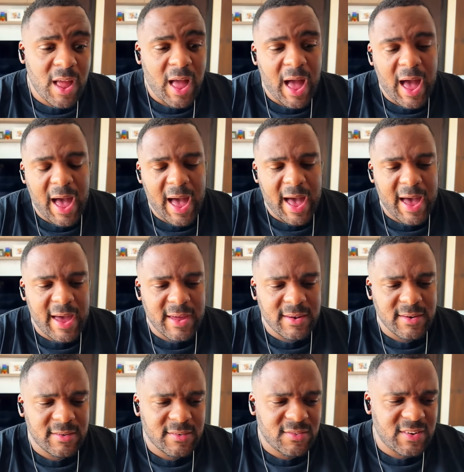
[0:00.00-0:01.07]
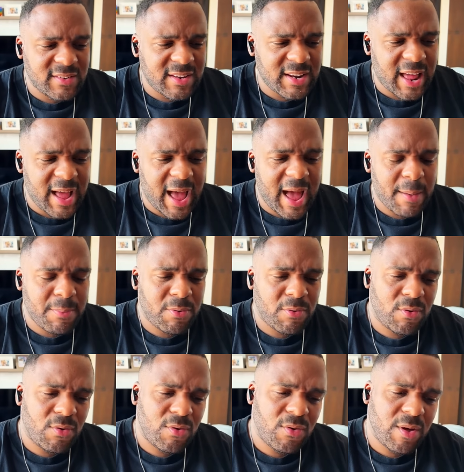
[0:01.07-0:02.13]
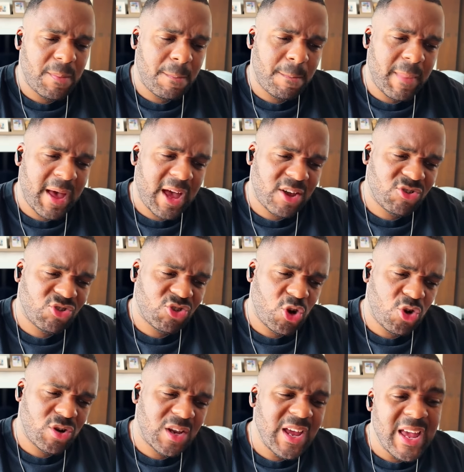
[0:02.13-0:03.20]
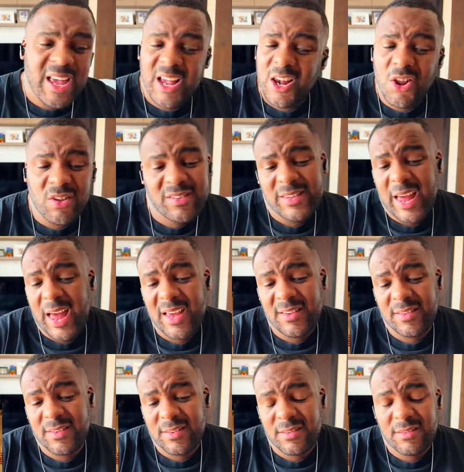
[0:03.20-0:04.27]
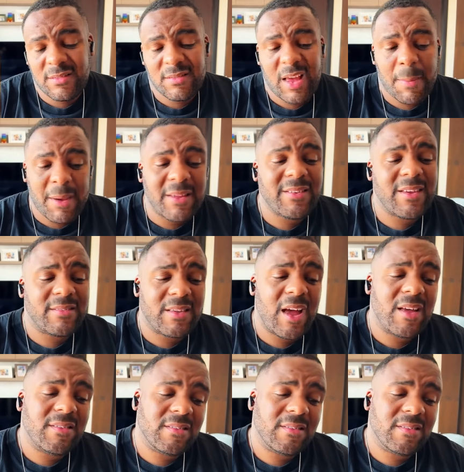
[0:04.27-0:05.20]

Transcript: And she said apple, mash, onion. It looks nice. I bet it tastes nice.